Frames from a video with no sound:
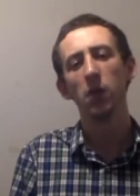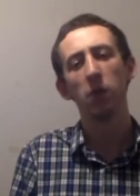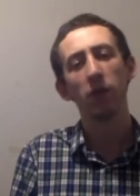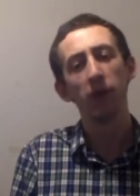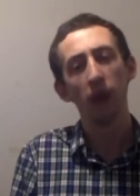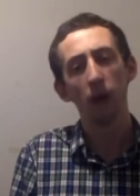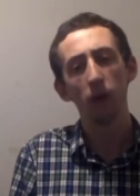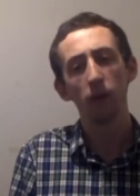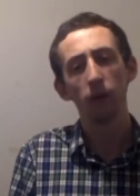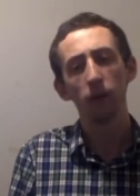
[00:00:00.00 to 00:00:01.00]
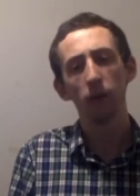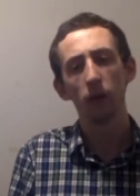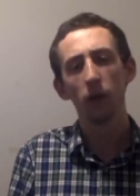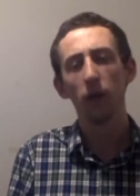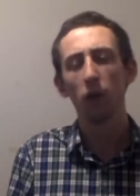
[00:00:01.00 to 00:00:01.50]
But for now,
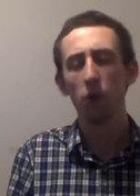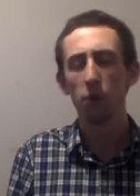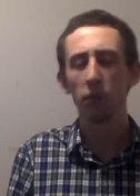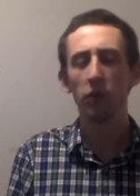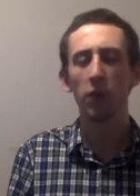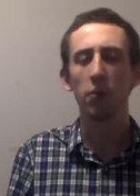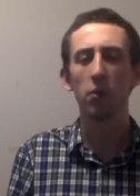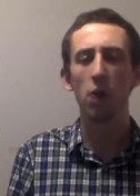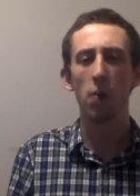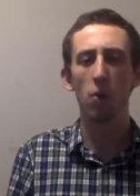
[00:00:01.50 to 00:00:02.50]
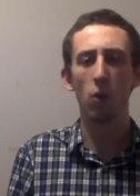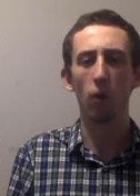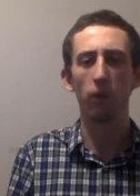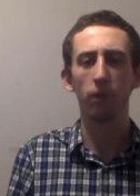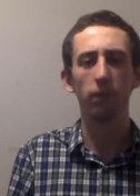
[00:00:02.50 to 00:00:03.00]
we must keep our armour
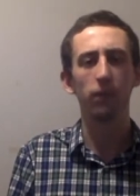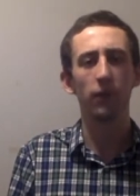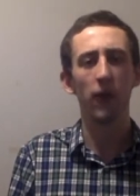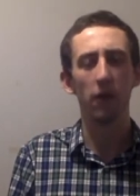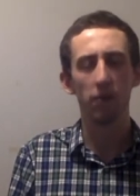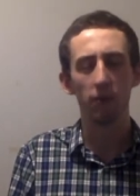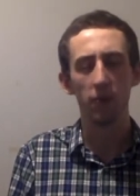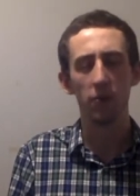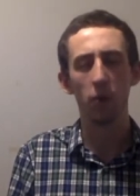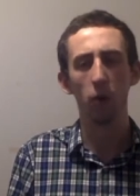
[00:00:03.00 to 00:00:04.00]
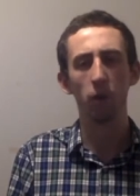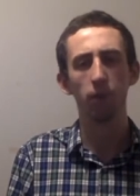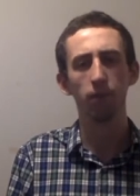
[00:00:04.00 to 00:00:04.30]
on and fight on.